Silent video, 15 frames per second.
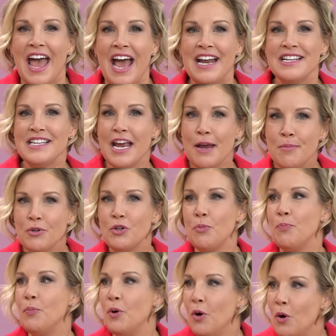and is able to
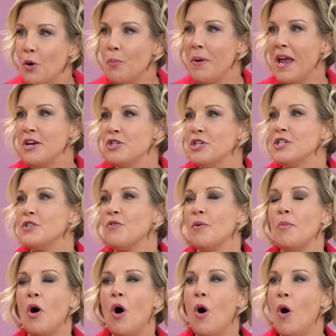pull patients from